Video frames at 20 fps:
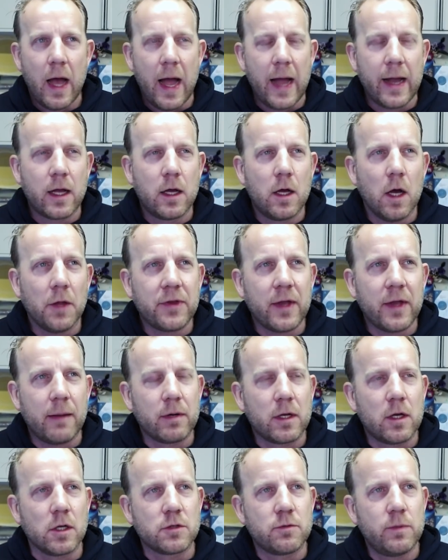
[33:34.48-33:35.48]
I got there
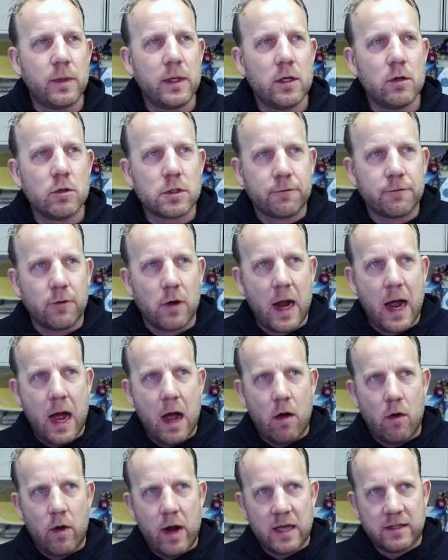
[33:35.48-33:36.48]
because we used
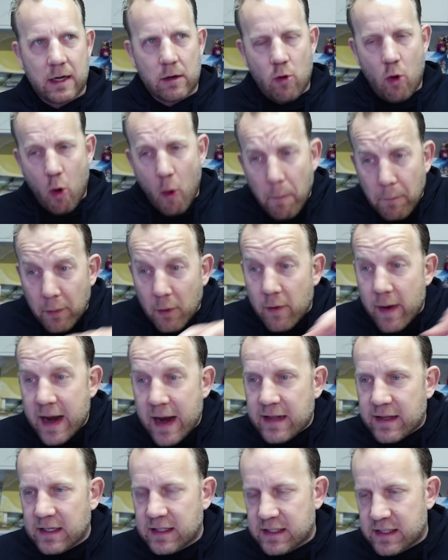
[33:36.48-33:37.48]
as our
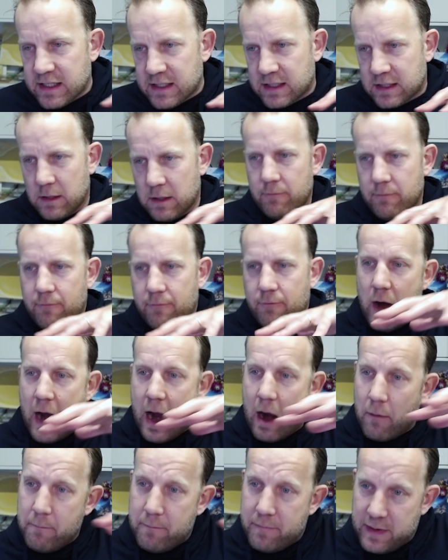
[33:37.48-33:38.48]
operating system for
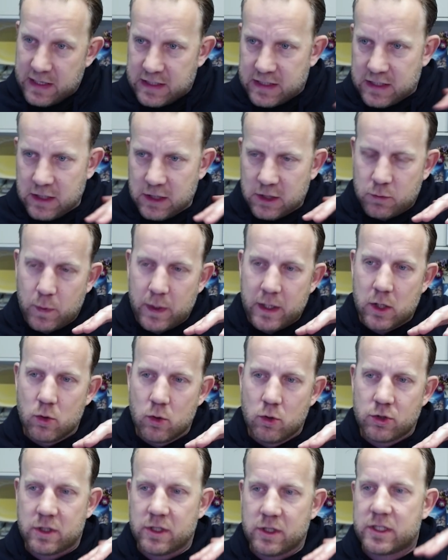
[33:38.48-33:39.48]
our business, we
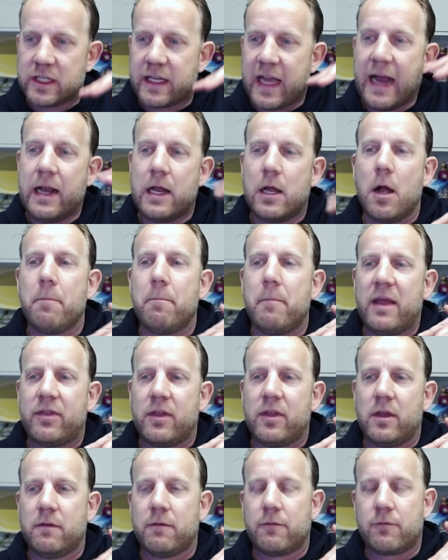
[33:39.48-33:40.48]
used the scaling up
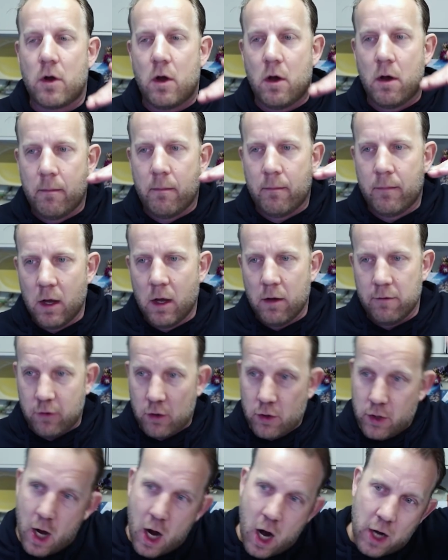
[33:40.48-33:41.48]
method from
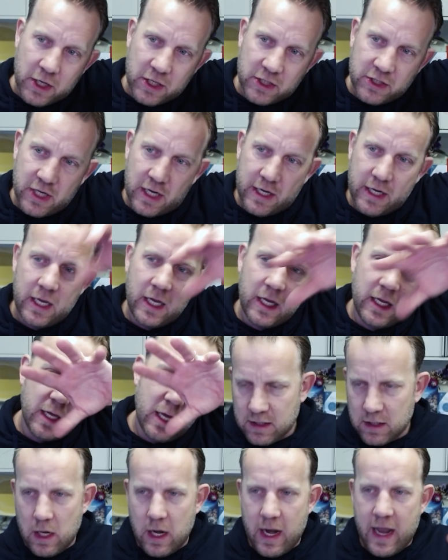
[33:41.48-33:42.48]
Vern Harnish. And he
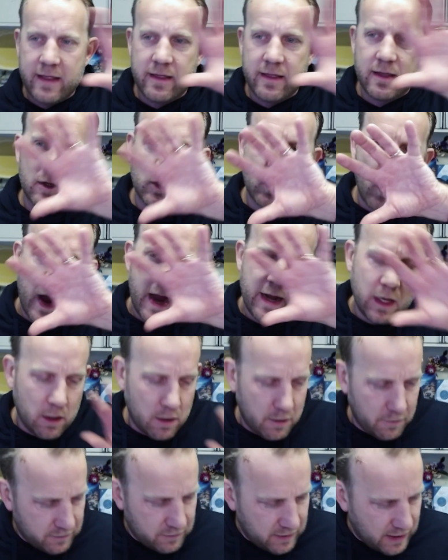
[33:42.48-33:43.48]
lended quite a
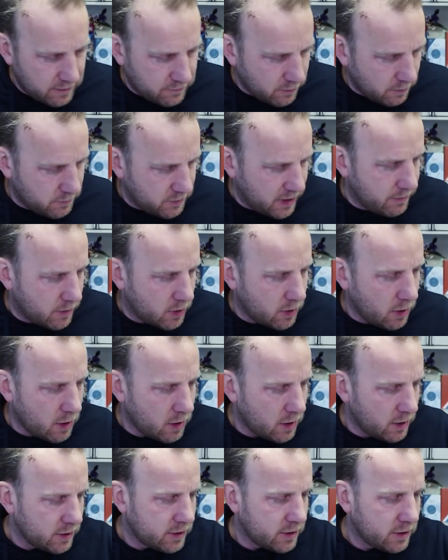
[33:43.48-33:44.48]
lot of things from Jim
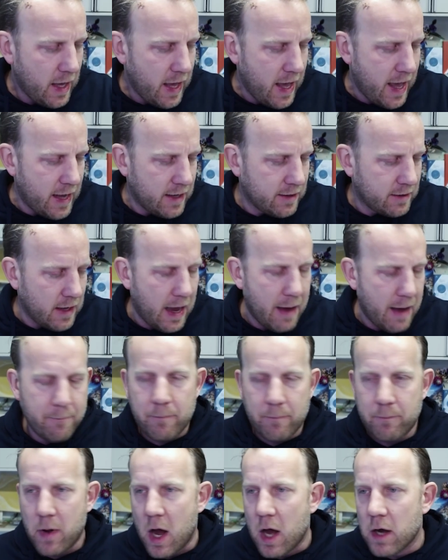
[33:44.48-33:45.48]
Collins. And a
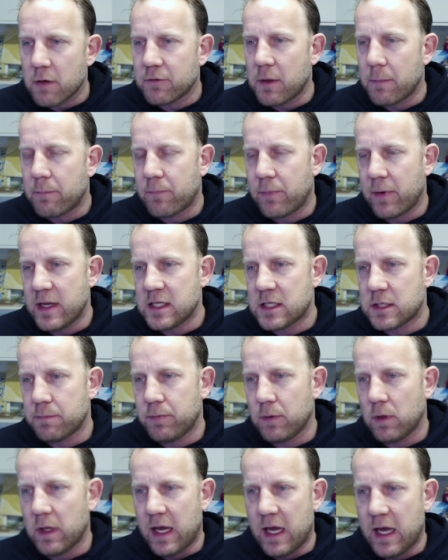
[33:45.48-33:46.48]
part of the
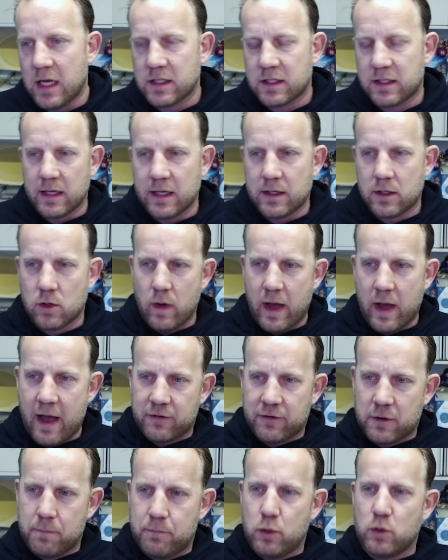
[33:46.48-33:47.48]
principle is that you
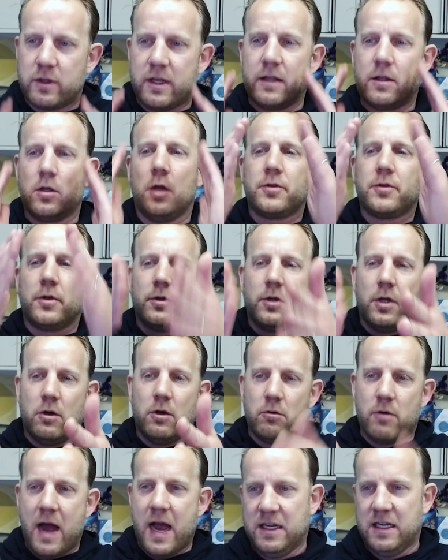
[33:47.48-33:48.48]
have to put the dot on the
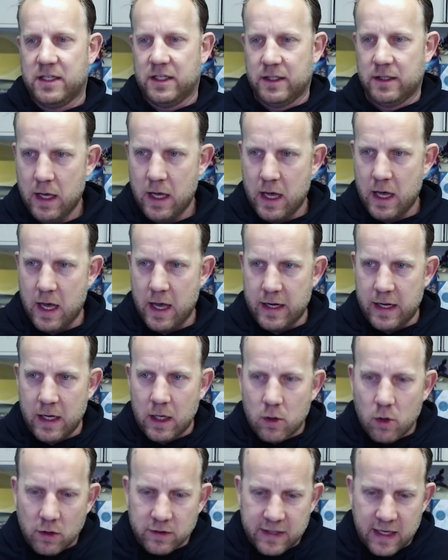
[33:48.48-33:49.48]
horizon. And he
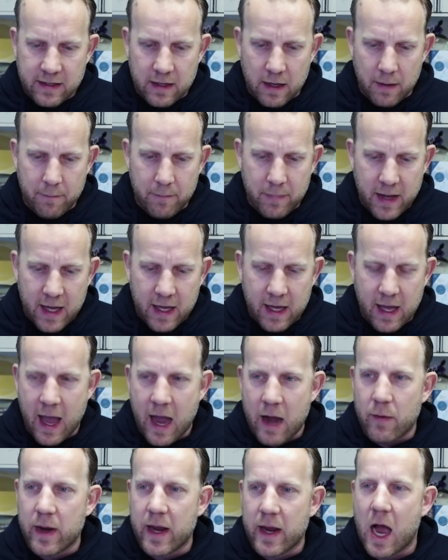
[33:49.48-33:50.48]
calls that a big,
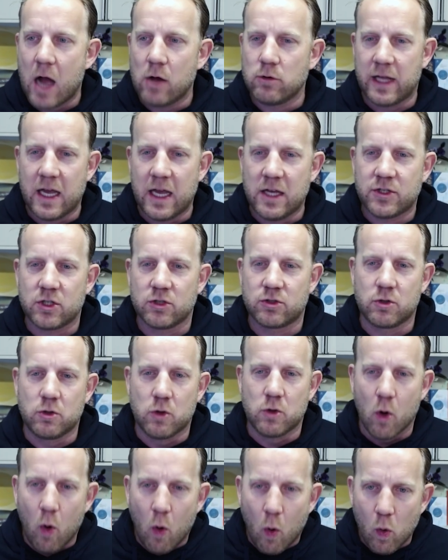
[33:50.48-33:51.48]
hairy, audacious
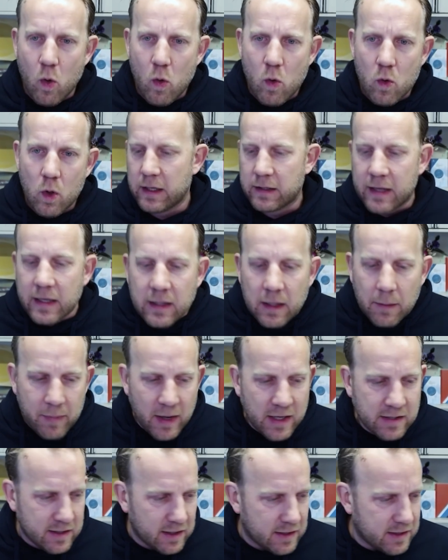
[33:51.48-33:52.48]
goal. I think the
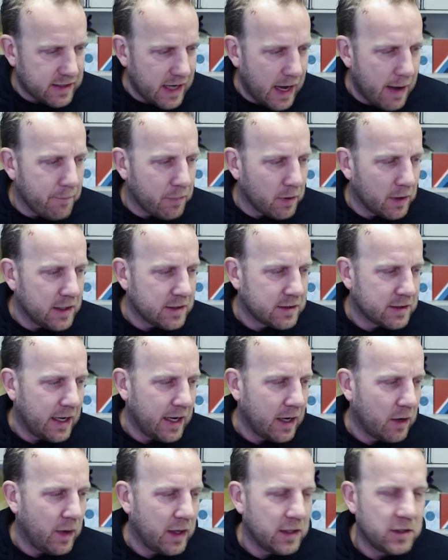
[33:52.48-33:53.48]
best example is
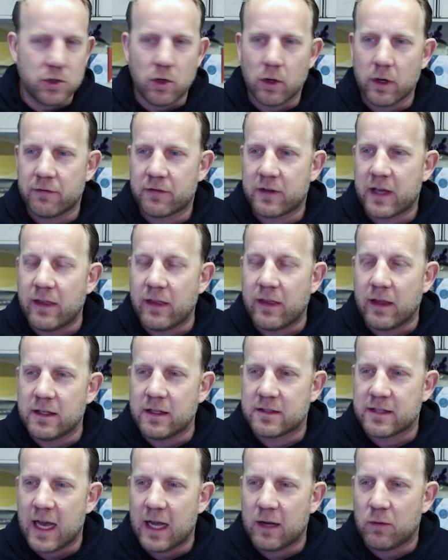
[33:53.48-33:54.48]
like when John F. Kennedy
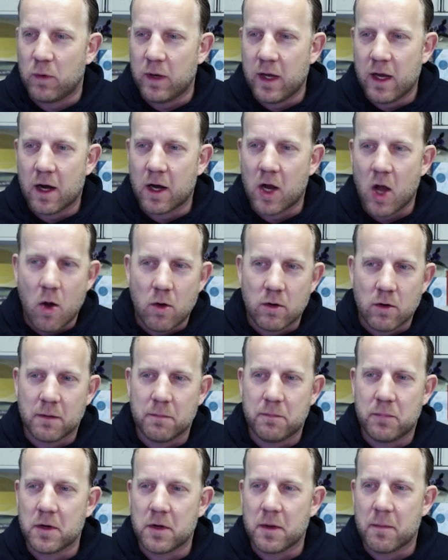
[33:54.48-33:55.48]
said, we are going to
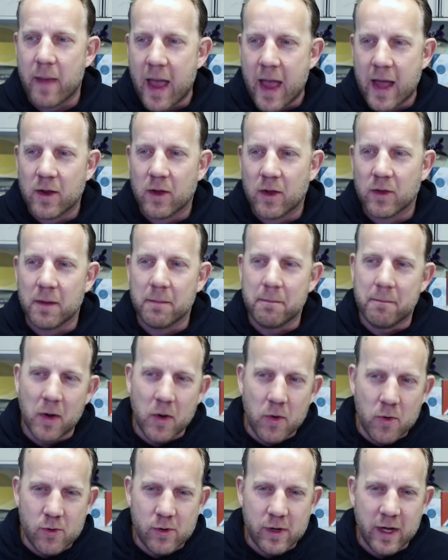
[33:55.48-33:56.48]
put a man on the
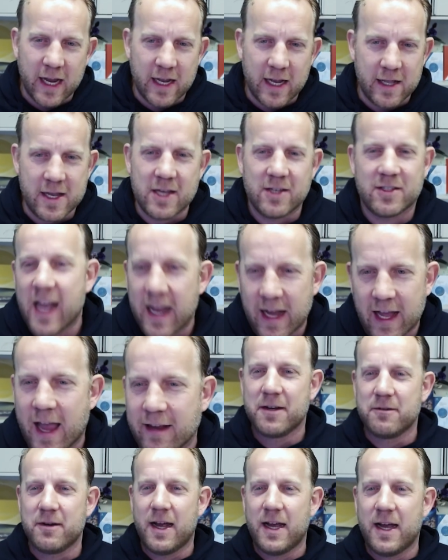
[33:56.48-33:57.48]
moon in this
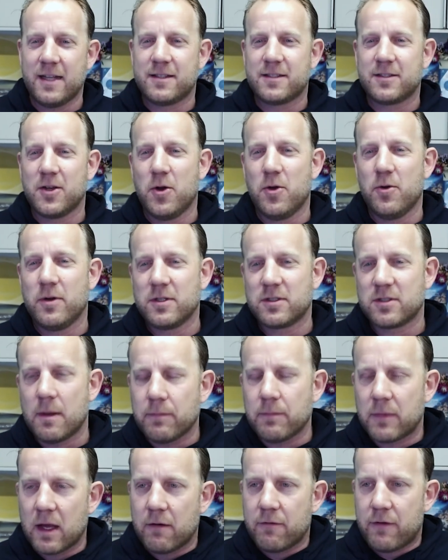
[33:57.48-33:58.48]
decade, right? So
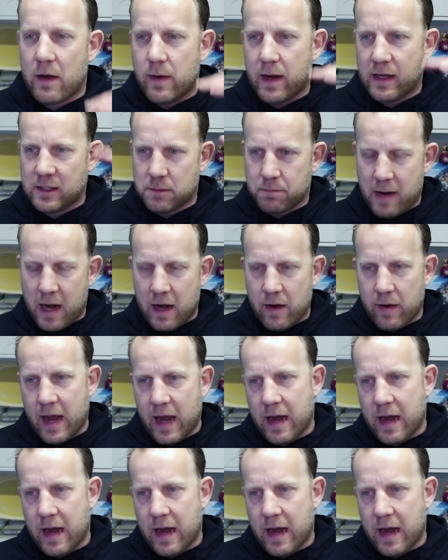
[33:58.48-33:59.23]
something very inspiring.